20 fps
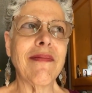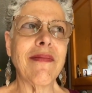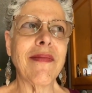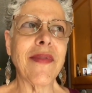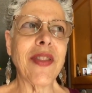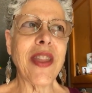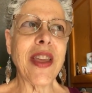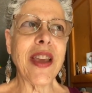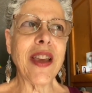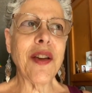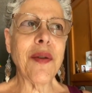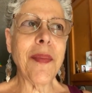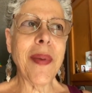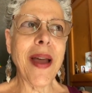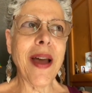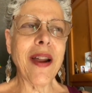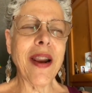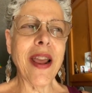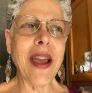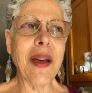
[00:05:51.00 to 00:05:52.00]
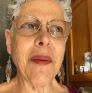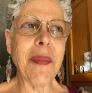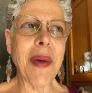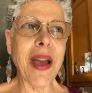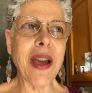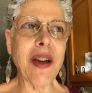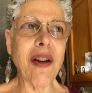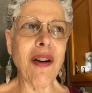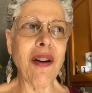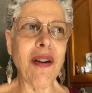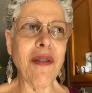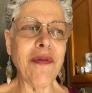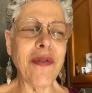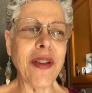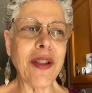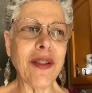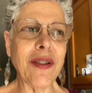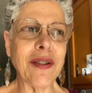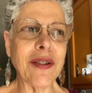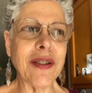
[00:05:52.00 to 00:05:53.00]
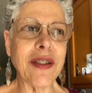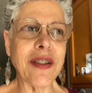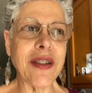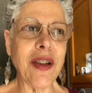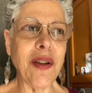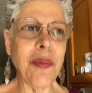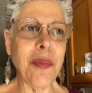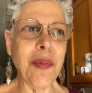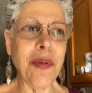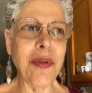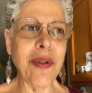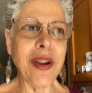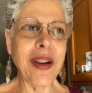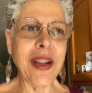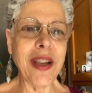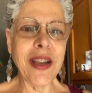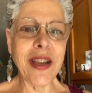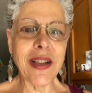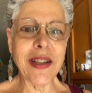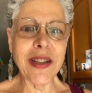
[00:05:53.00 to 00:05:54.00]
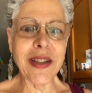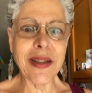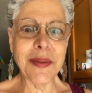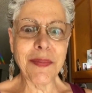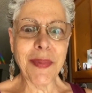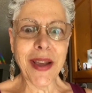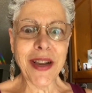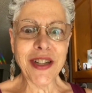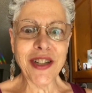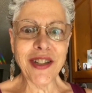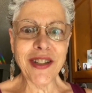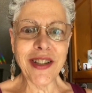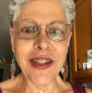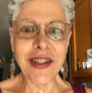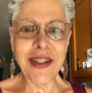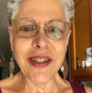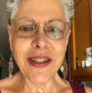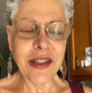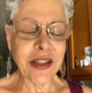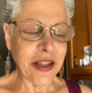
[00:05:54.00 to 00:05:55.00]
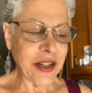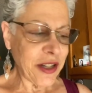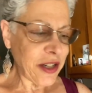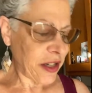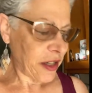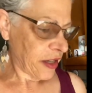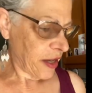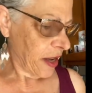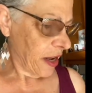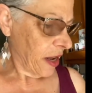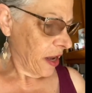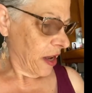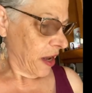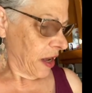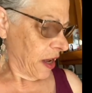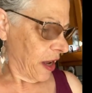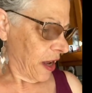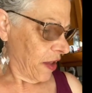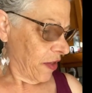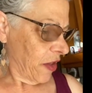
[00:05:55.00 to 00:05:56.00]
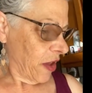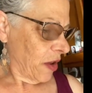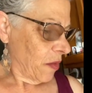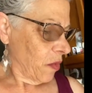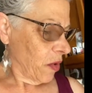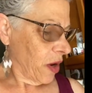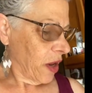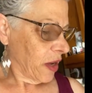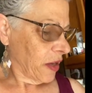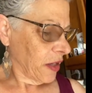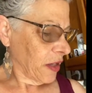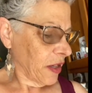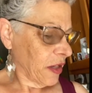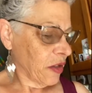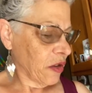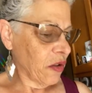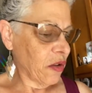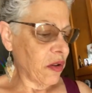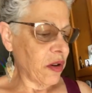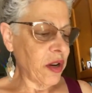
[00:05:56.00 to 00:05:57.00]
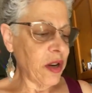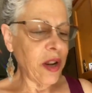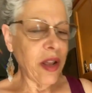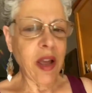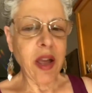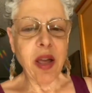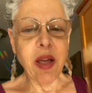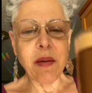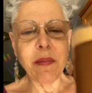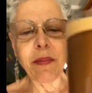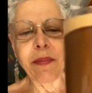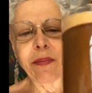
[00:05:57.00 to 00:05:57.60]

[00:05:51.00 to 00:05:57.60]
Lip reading: Think about how my coffee looked so pretty and special and delicious, and then when I stirred it up,